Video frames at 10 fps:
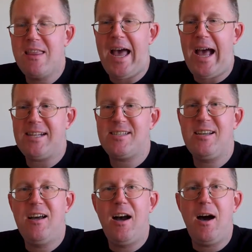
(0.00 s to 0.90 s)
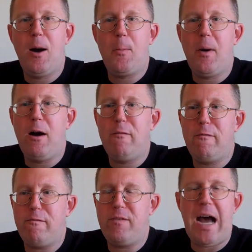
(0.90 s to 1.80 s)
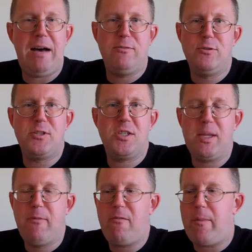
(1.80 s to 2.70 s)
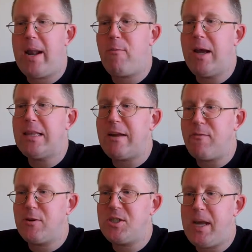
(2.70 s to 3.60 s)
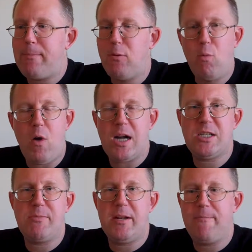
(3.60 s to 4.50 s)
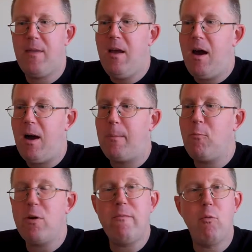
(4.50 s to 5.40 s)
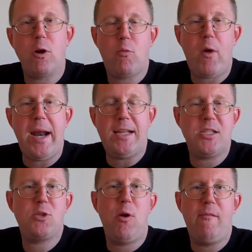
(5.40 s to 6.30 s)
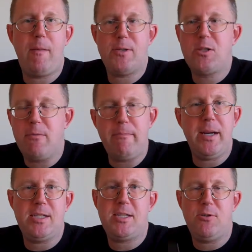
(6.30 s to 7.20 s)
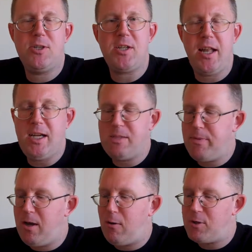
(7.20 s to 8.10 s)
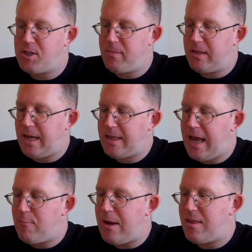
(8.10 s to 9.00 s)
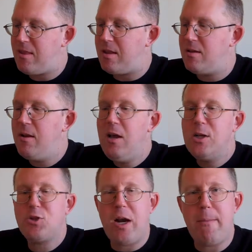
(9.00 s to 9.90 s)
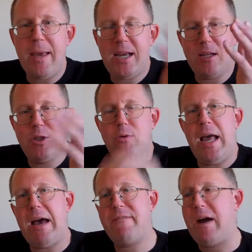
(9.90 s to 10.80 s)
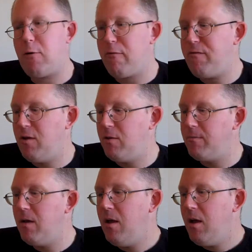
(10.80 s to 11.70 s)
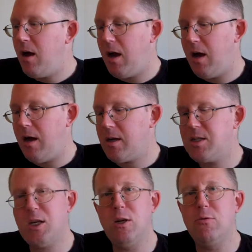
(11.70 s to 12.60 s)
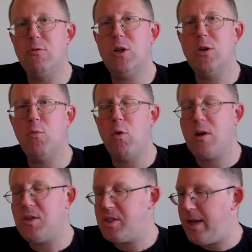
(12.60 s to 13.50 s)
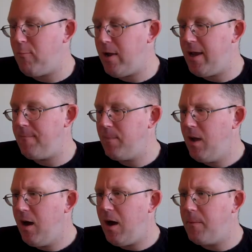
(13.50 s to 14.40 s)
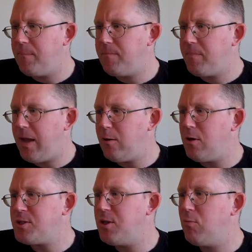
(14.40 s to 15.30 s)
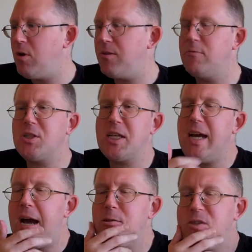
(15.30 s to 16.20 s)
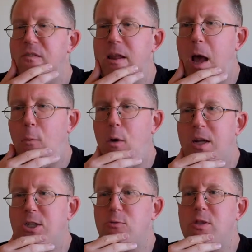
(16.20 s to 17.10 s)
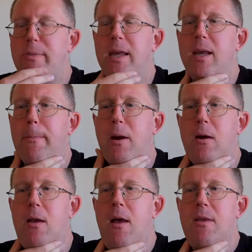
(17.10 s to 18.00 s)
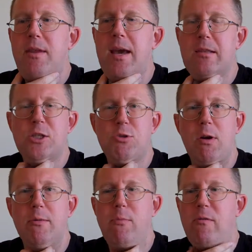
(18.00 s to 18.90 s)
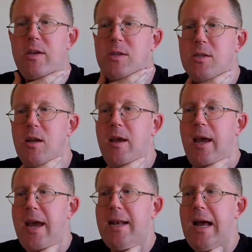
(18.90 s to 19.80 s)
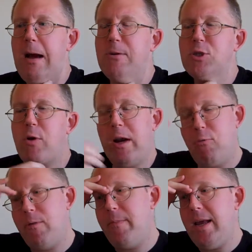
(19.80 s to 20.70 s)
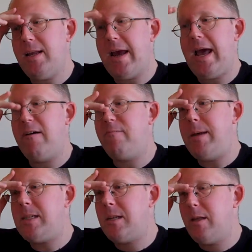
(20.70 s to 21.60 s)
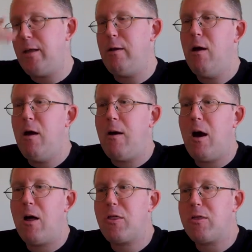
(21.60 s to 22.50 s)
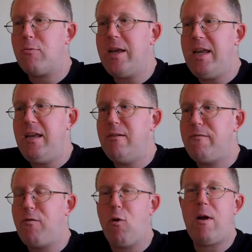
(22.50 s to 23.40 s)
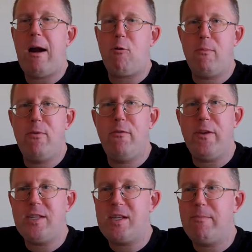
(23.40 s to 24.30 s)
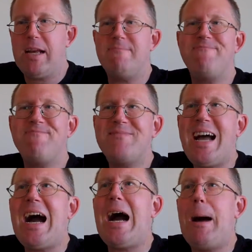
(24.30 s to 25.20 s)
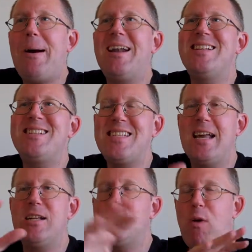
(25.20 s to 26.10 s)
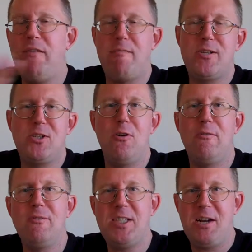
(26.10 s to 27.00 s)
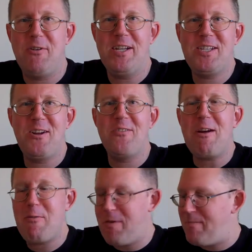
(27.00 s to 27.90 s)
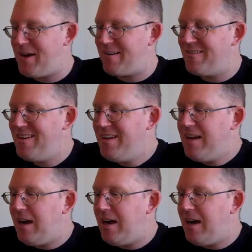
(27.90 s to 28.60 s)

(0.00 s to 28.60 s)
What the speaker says: that, of novels, some of them anyway, like for example Watchmen, would have worked great as a 12 episode miniseries on HBO or something like that, rather than trying to make it a 2.5 hour film, because it couldn't work the same way. There was a guy whose video I watched who was picking apart the Atlas Shrugged movies and how much great it would be to have basically 3 4-hour movies. I'm like, how about instead a 12-episode series? You know, that would be better.